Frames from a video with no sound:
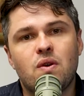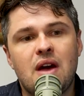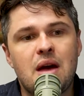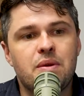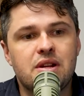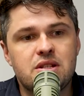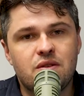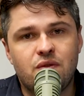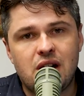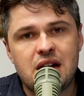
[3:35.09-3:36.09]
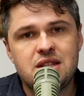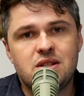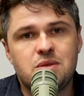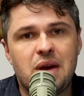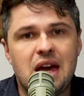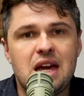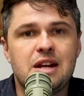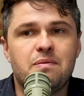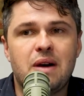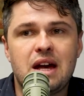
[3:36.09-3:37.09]
what will happen is the advisors
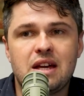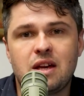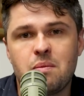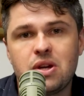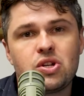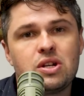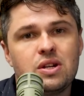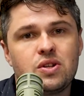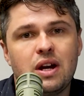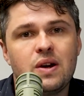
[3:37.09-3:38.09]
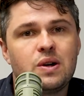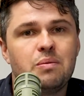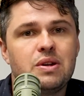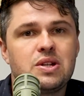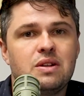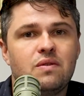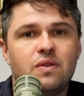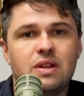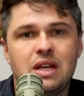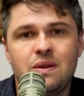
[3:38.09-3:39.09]
paid by commission, a trail commission
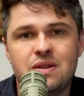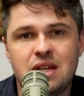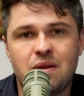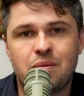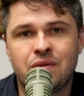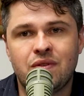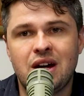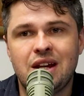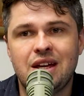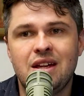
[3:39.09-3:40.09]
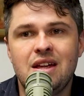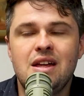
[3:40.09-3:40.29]
for the KiwiSaver provider,